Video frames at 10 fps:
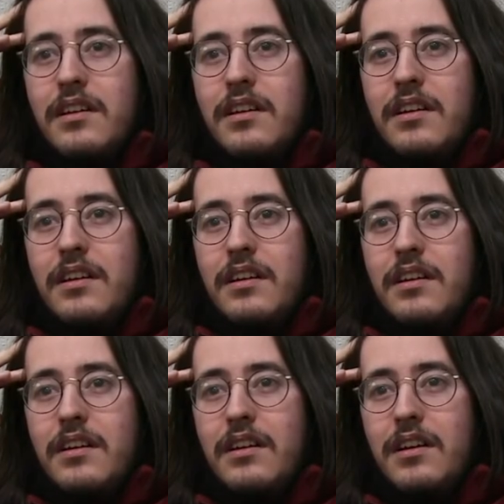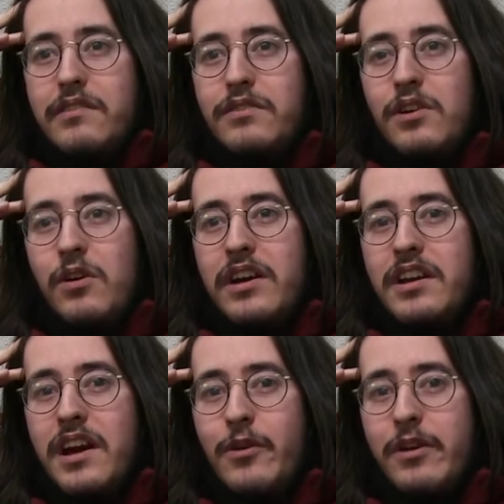I have no
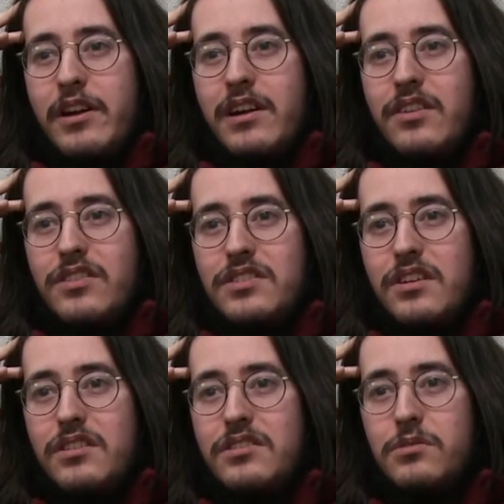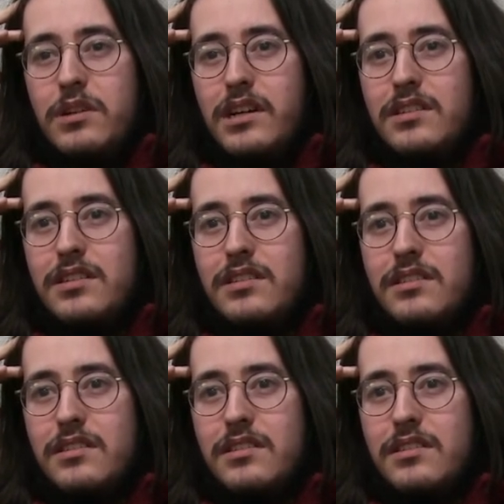idea how we're going to get this done in 2 weeks.